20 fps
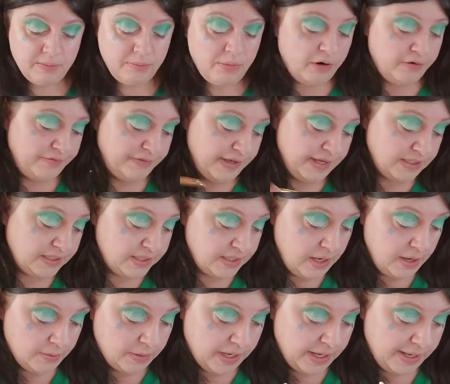Perfect,
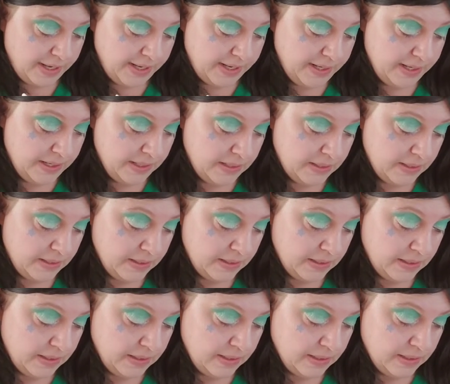okay.
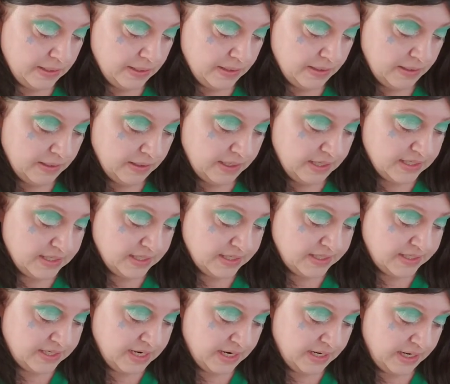Because
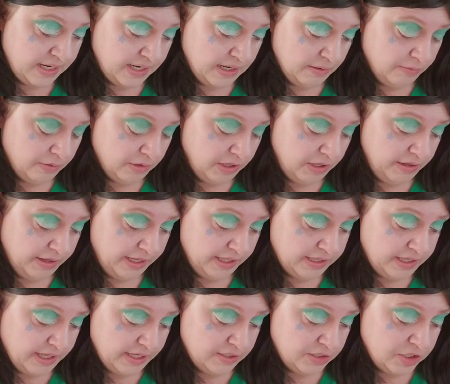it's stunning, I really
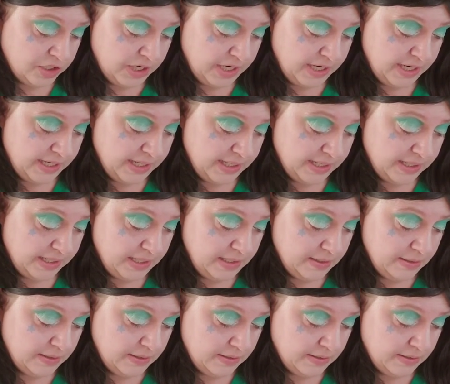like that shade.